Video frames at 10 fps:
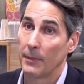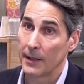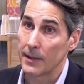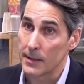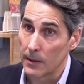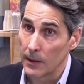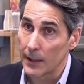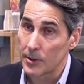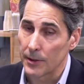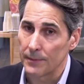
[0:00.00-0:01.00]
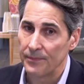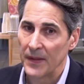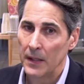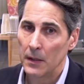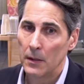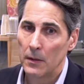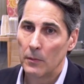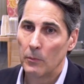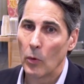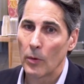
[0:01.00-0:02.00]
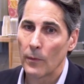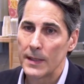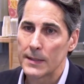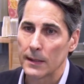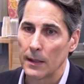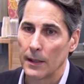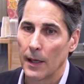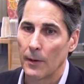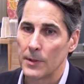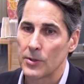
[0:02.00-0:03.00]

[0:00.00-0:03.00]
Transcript: about this election, more recently I was